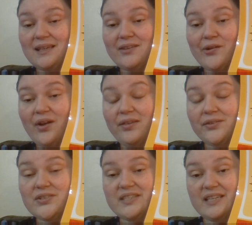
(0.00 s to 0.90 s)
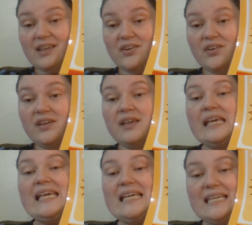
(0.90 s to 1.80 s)
other colors together.
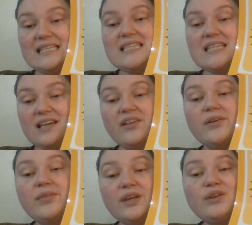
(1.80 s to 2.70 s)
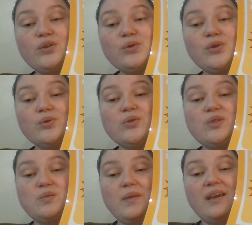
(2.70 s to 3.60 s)
It's the color that you use
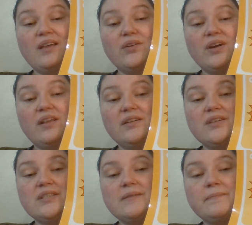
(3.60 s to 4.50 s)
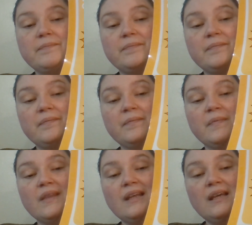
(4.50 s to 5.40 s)
to make other colors.
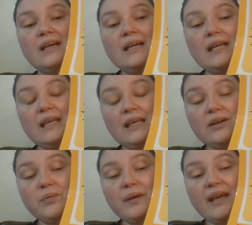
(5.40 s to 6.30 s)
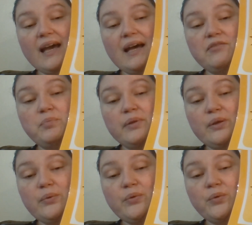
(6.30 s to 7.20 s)
Here we have
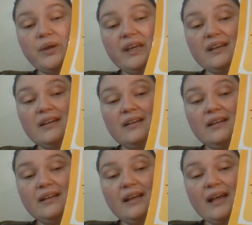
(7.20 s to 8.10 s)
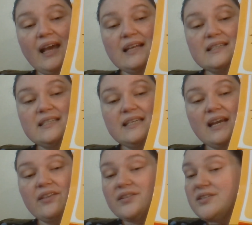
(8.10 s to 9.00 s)
blue-green, and see
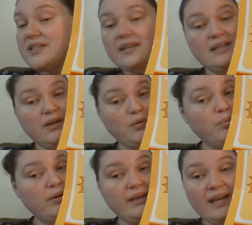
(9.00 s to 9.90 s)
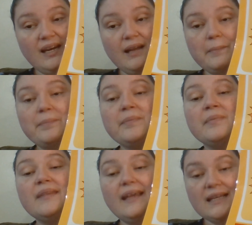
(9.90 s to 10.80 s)
how there's not an arrow pointing at
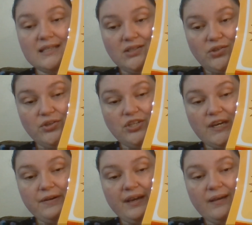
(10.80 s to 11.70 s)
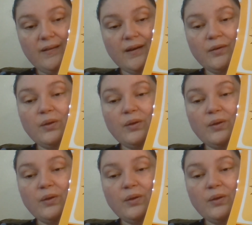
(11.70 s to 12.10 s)
it? It's a tertiary color.